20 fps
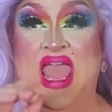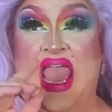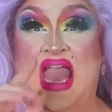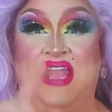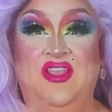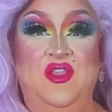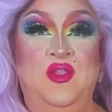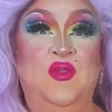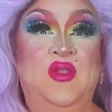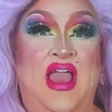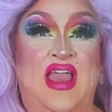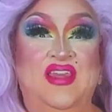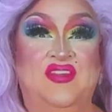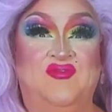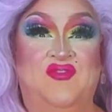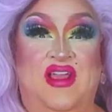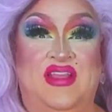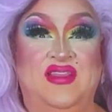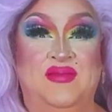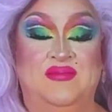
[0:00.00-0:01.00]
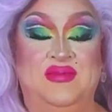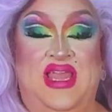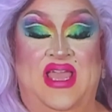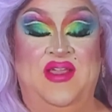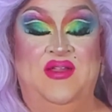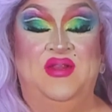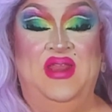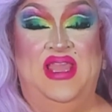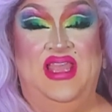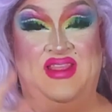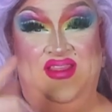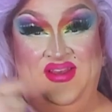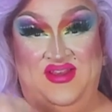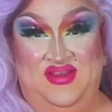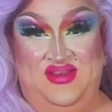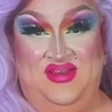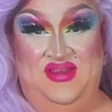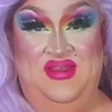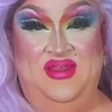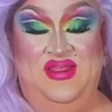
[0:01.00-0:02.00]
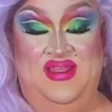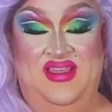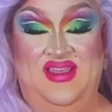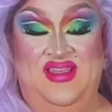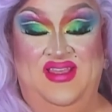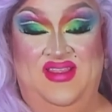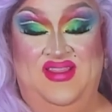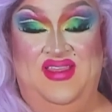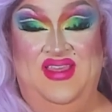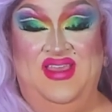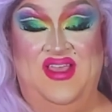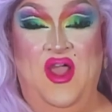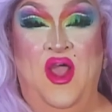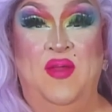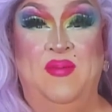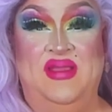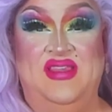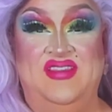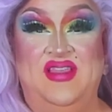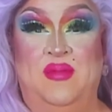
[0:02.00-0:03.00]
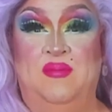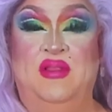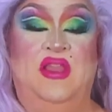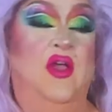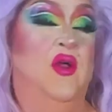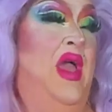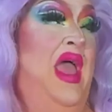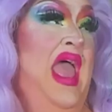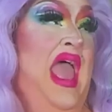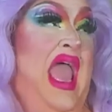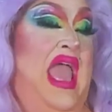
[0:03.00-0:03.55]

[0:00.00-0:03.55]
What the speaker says: and you guys write them down in the comments down below,